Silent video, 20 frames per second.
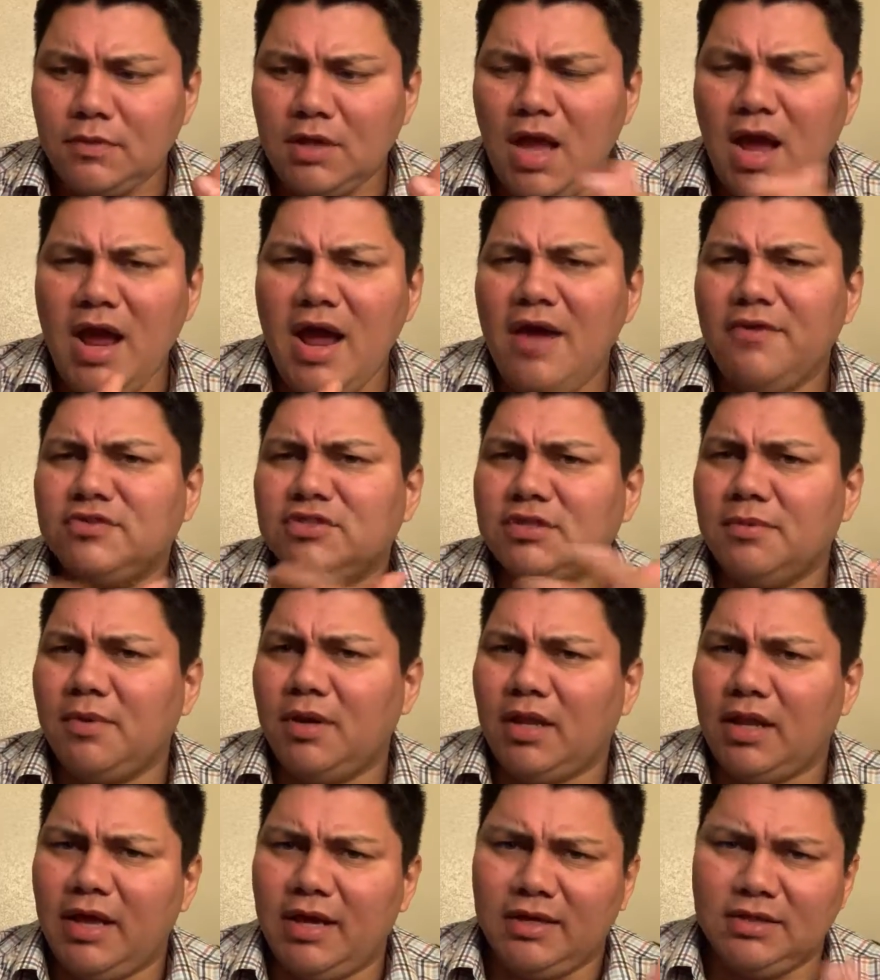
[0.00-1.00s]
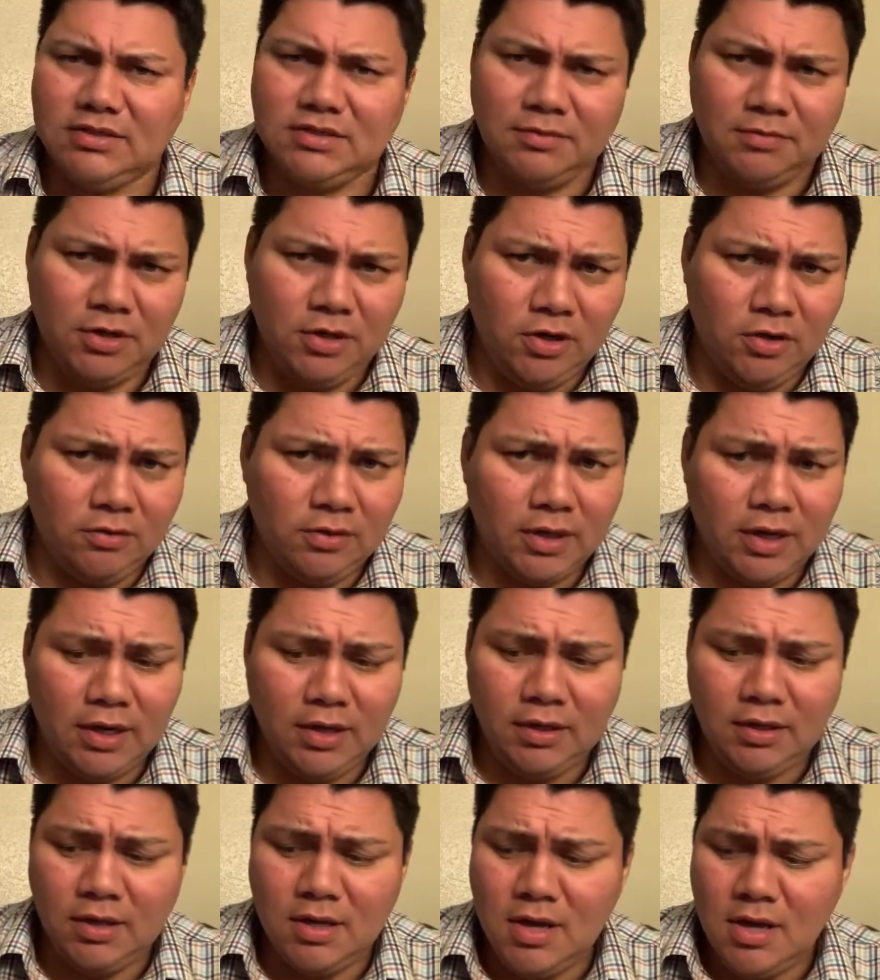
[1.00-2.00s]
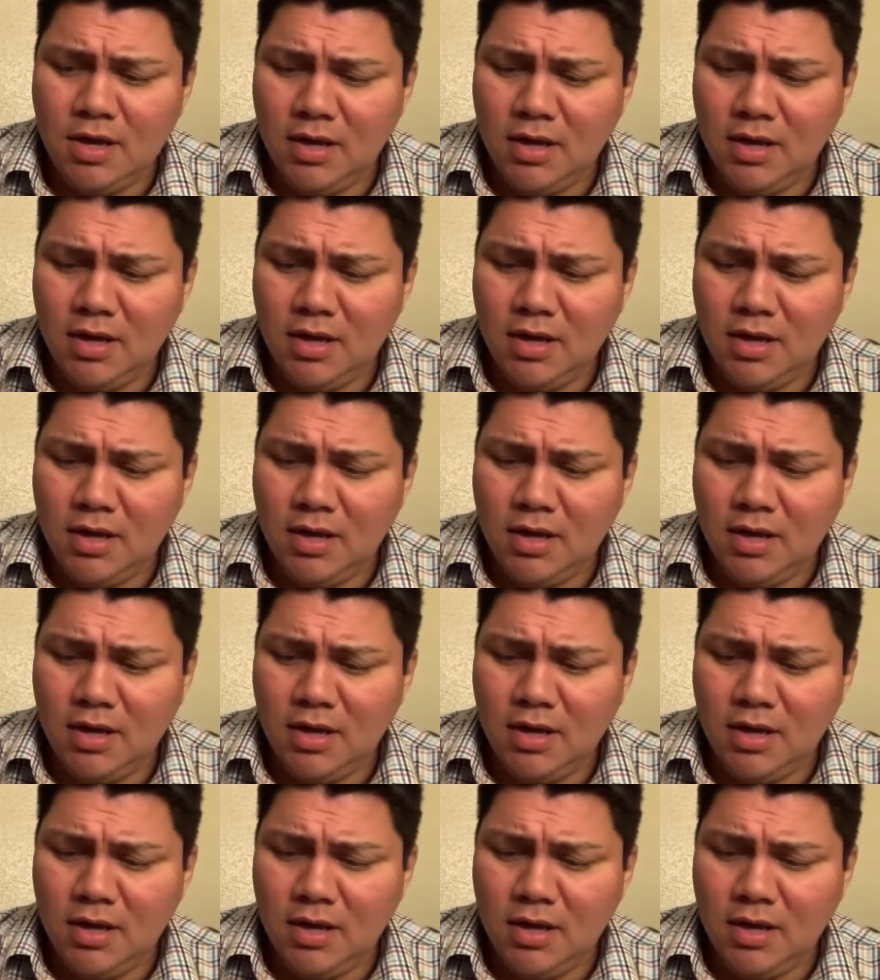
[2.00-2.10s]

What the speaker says: I have some I like and some I don't like.